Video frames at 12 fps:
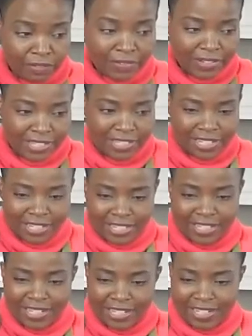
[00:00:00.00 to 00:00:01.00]
the
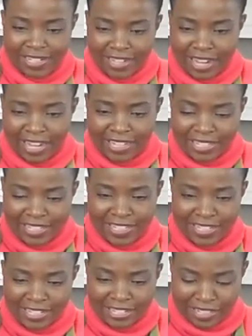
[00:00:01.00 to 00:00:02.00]
seasoning as
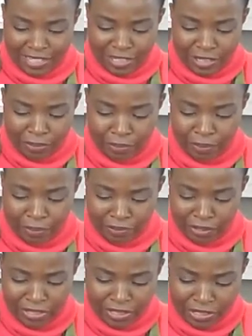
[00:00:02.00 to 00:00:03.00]
the dish
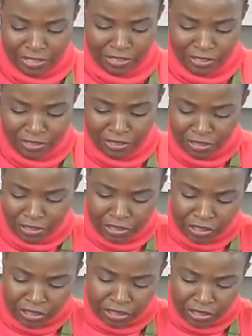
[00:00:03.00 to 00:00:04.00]
progresses.
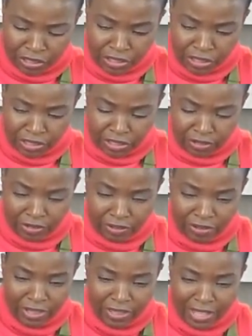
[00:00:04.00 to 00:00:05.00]
So
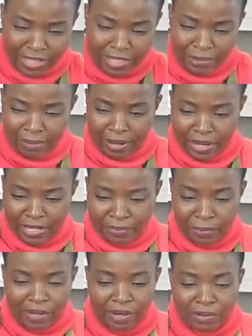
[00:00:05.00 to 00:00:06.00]
now that that's made,
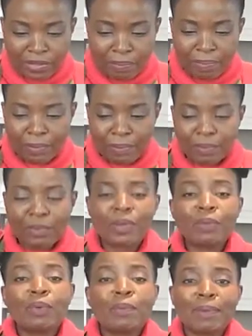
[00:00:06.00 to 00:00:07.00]

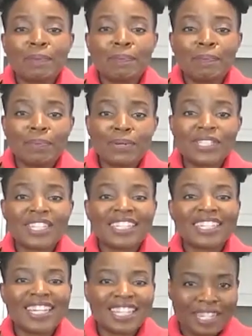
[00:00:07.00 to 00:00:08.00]
we will be
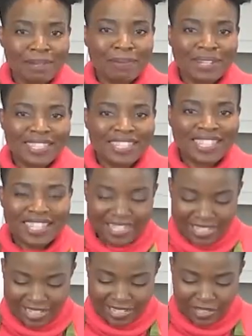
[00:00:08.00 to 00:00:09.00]
putting kidney beans in
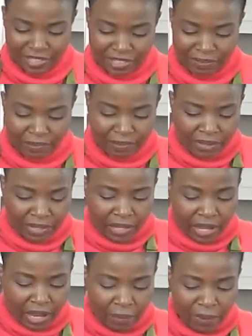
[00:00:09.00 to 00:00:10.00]
this dish.
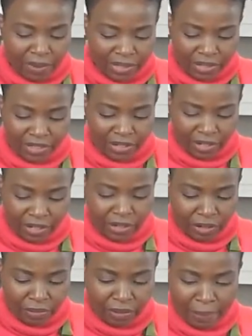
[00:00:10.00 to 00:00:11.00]
And one thing that I
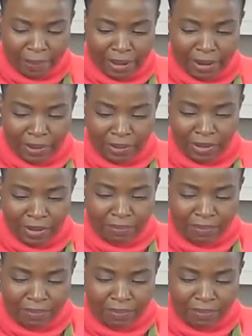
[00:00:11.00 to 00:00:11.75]
know about